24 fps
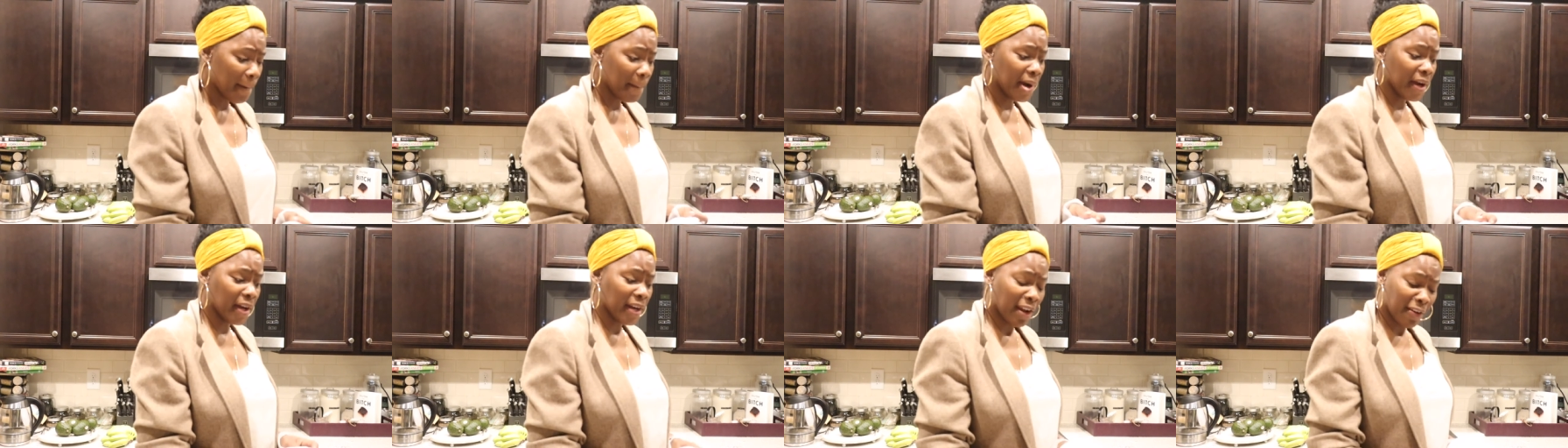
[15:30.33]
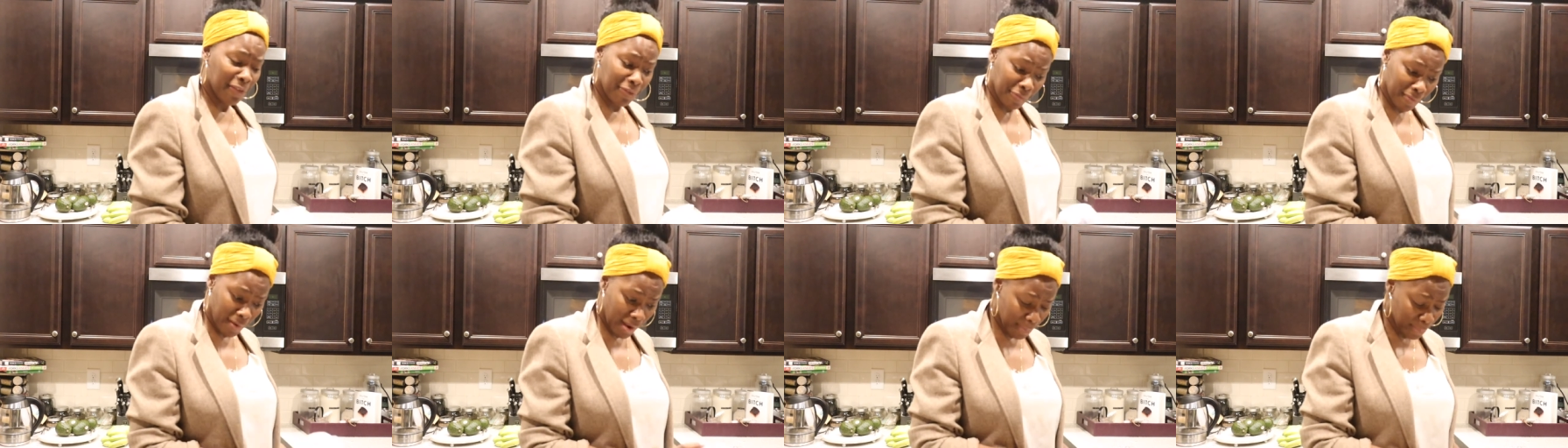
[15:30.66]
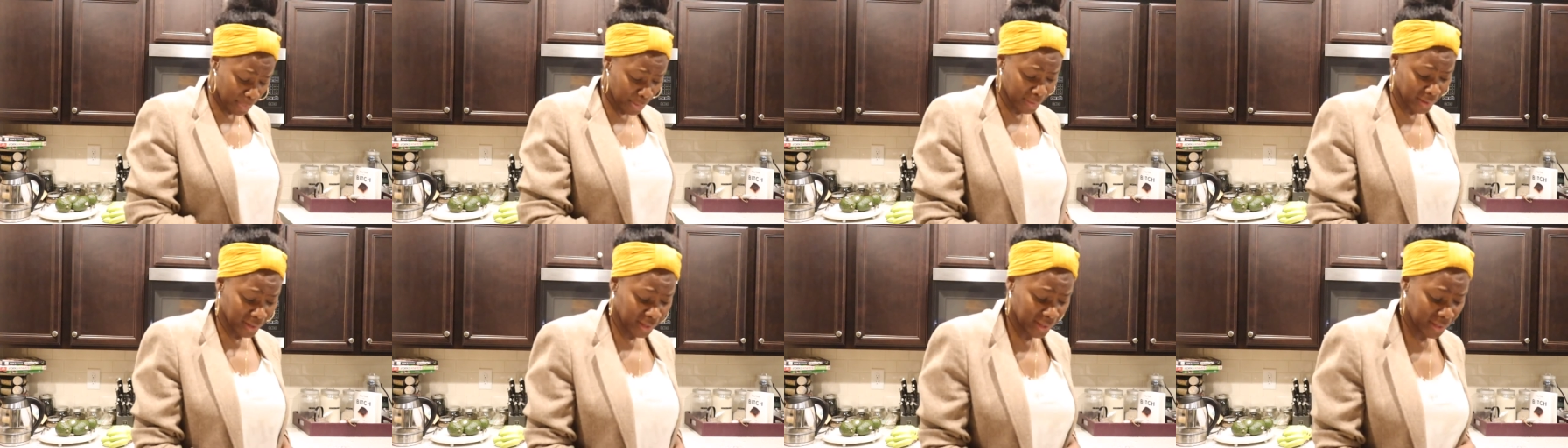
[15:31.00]
But I, I
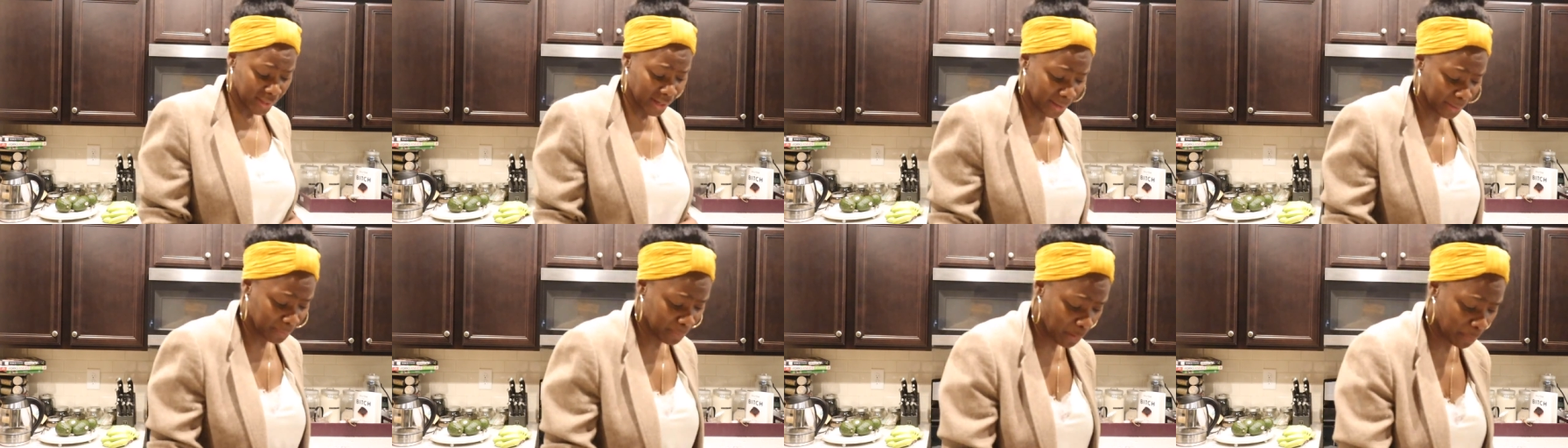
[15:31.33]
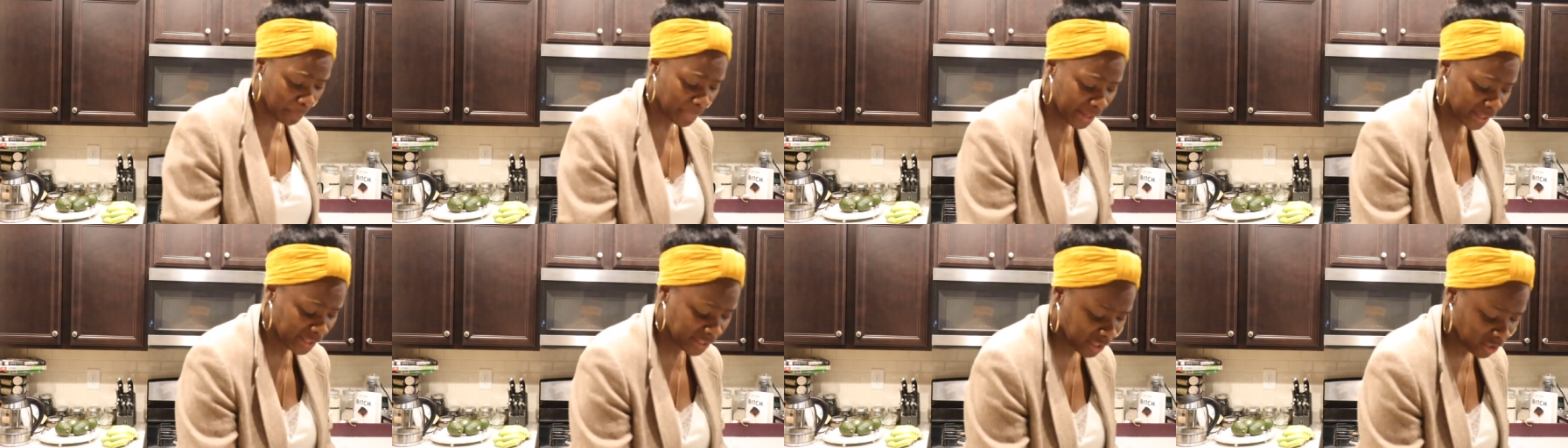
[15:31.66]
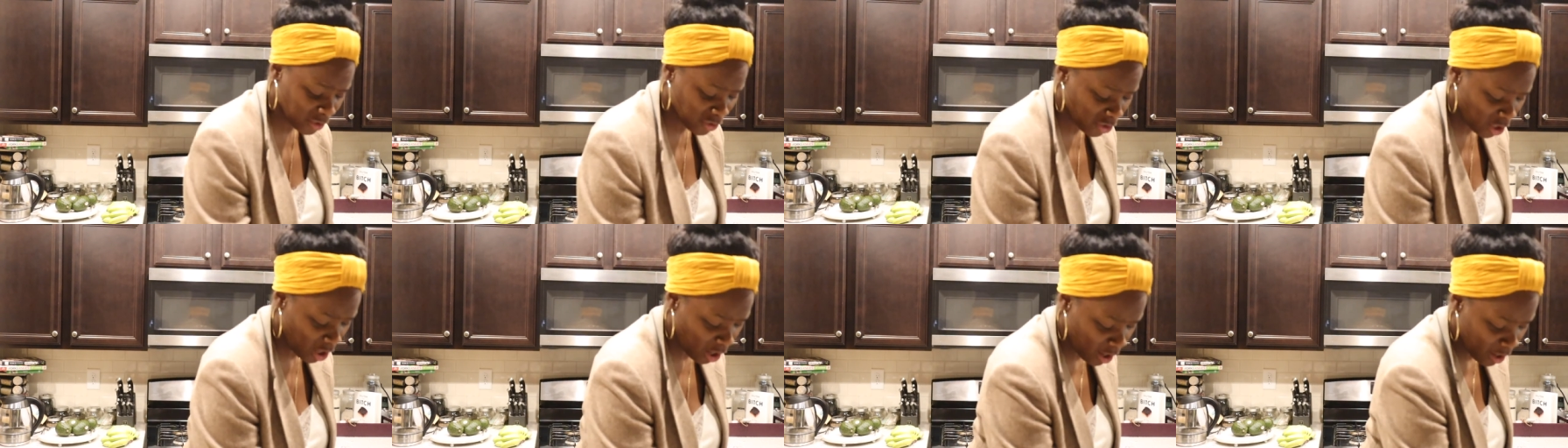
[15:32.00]
put it in like my
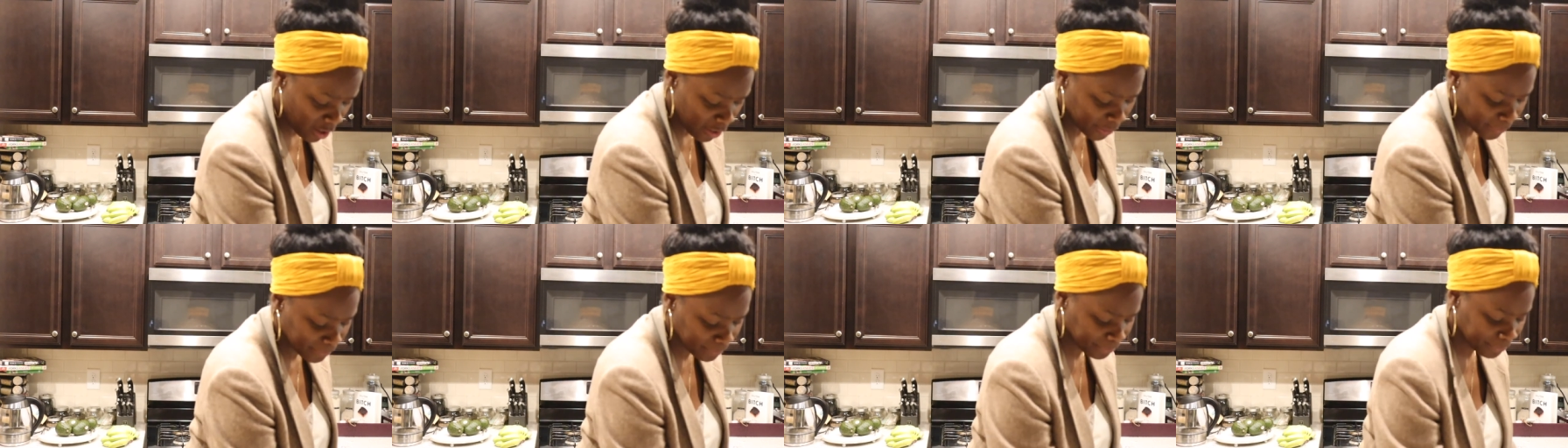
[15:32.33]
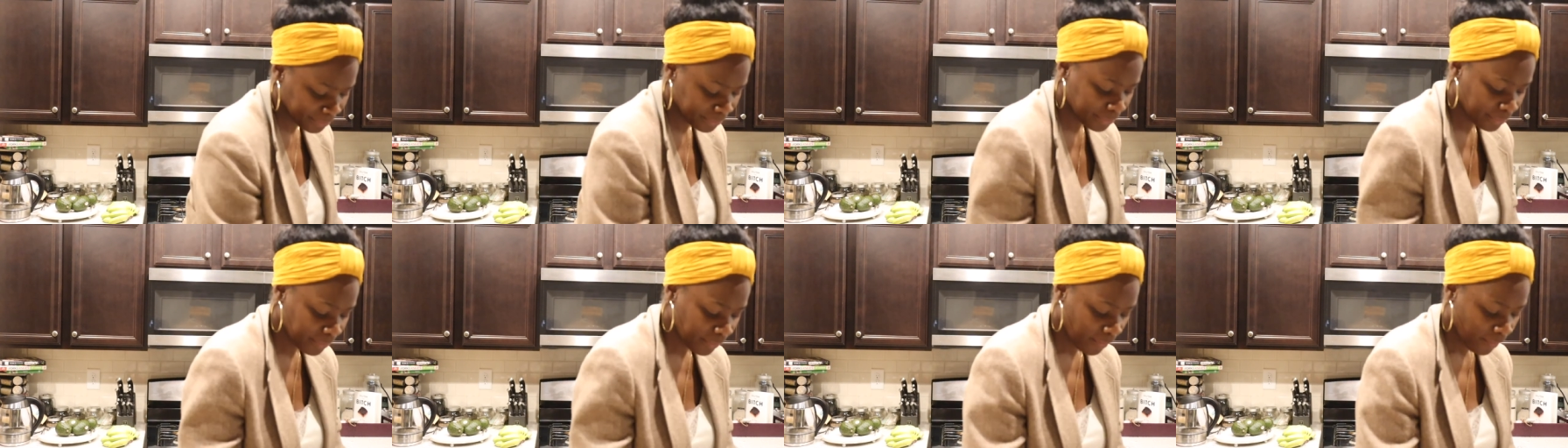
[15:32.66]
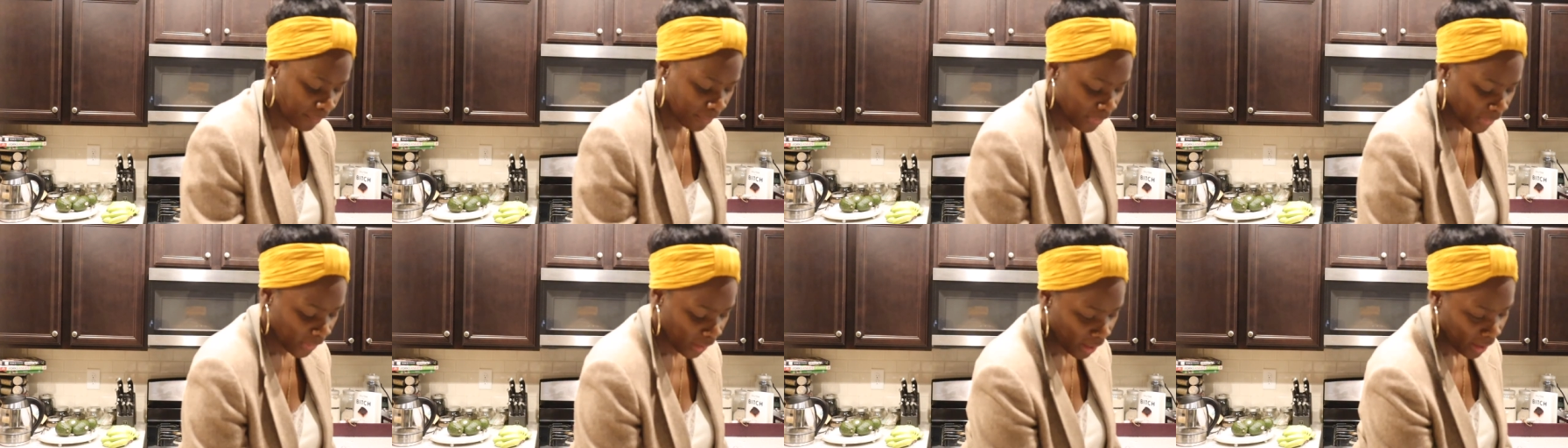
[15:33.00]
mason jar
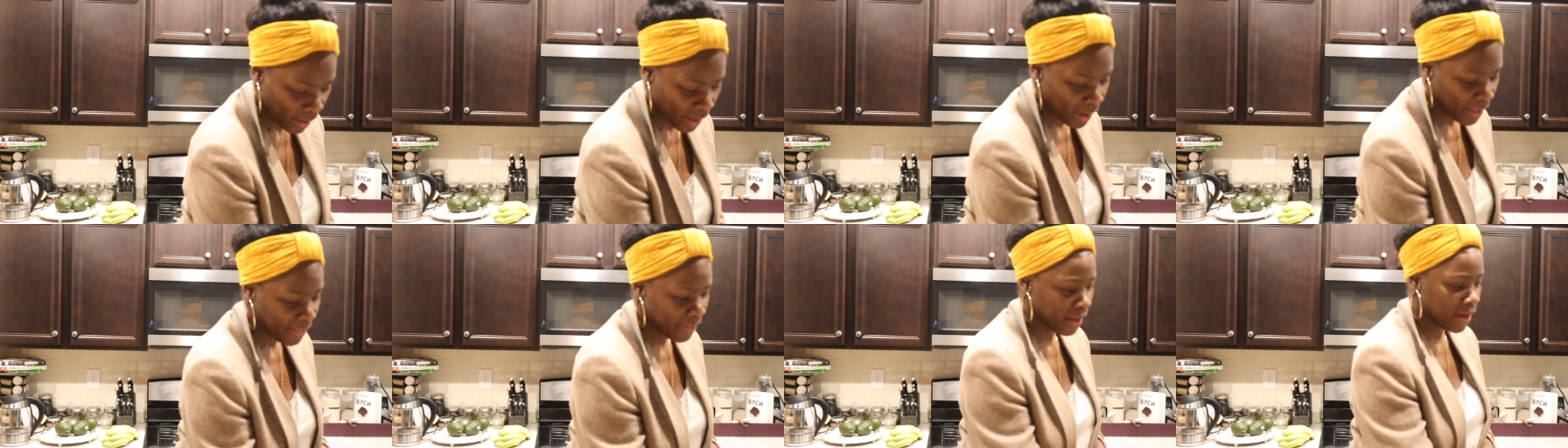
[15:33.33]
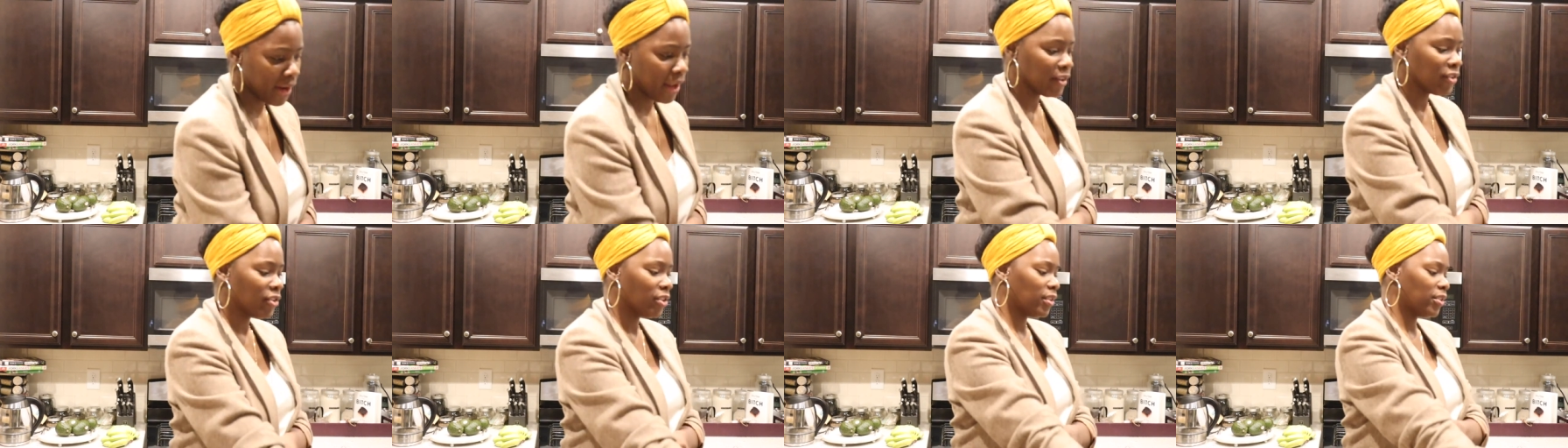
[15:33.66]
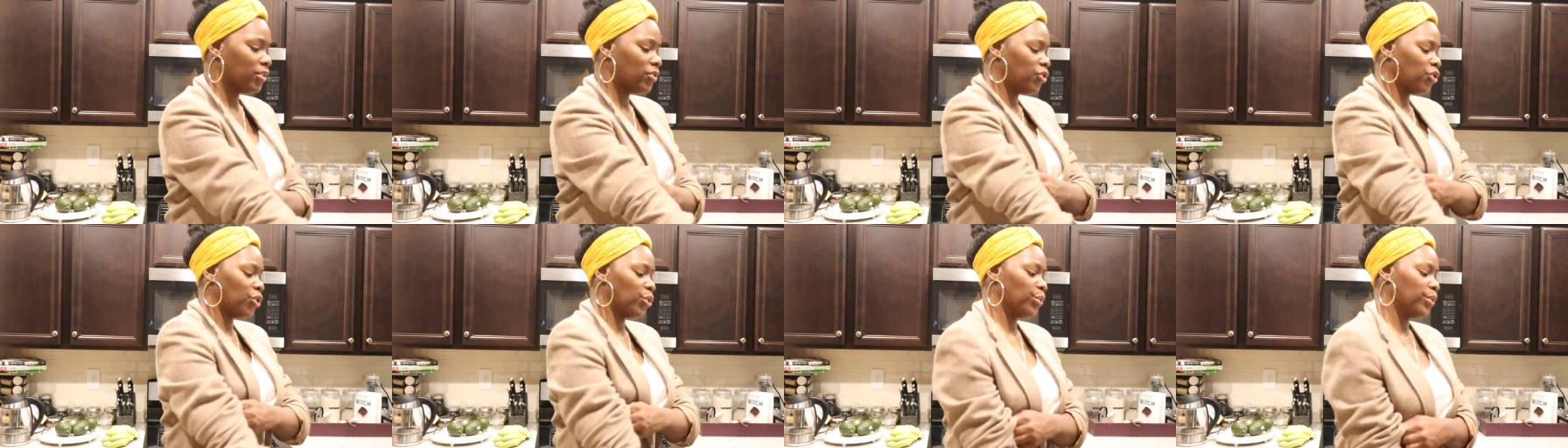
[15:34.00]
and then I
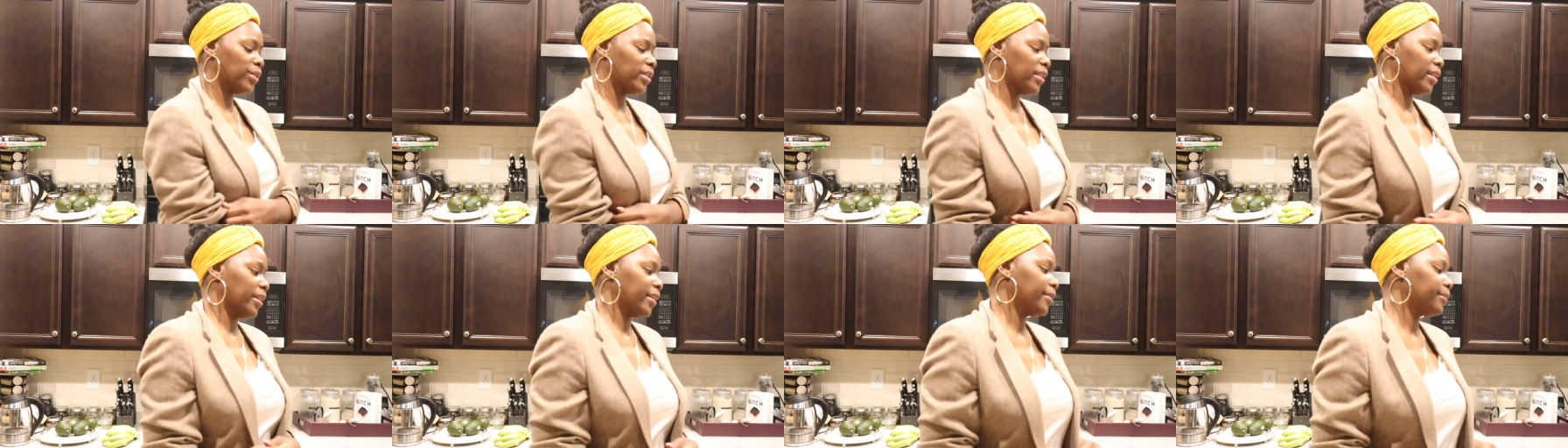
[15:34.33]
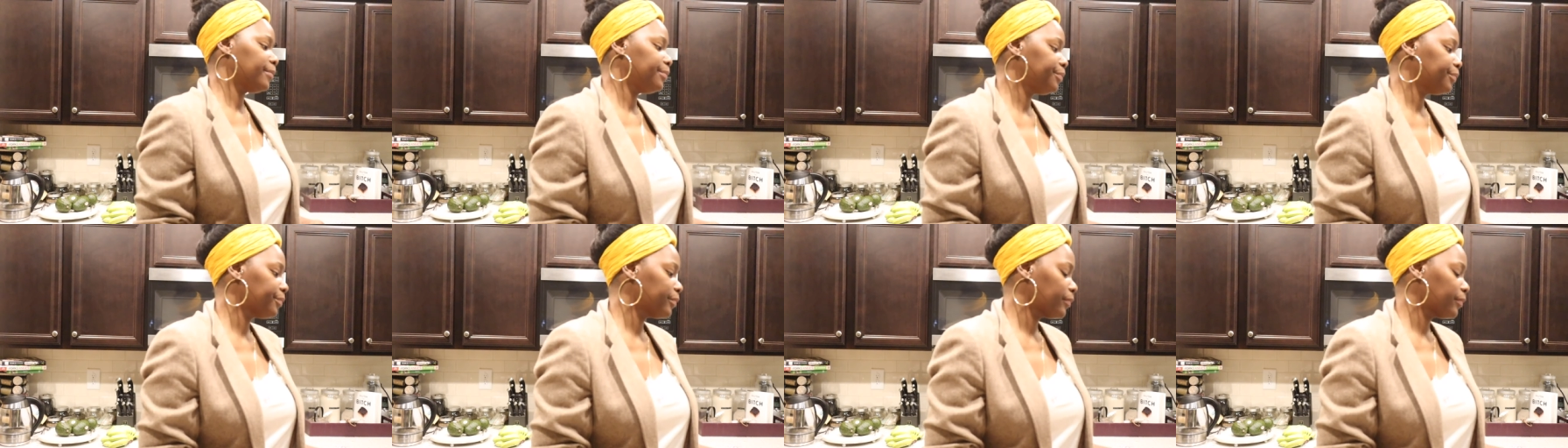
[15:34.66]
just juice it.